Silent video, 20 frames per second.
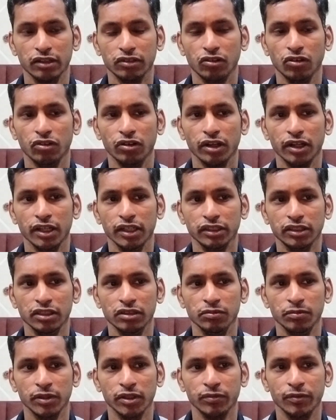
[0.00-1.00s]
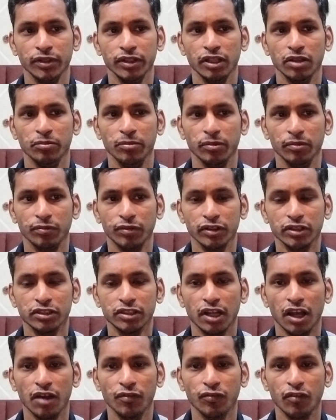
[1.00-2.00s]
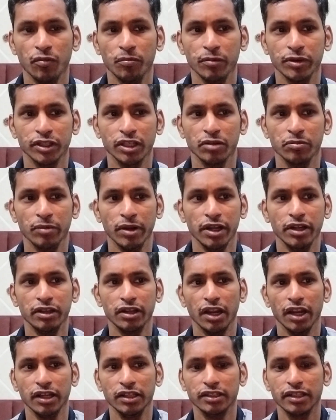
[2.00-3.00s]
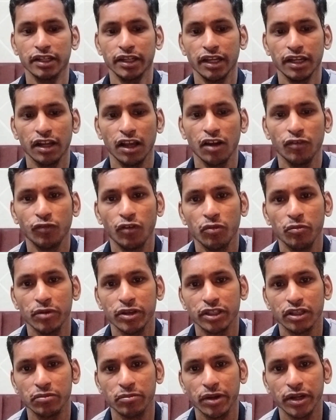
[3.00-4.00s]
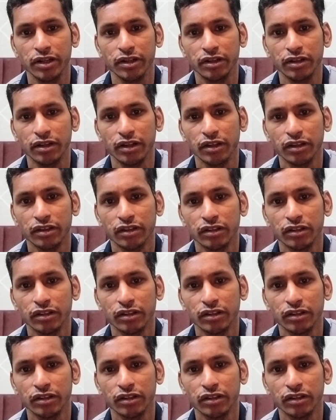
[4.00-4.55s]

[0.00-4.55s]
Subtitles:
correlation between the first half of measurement and second half of measurement.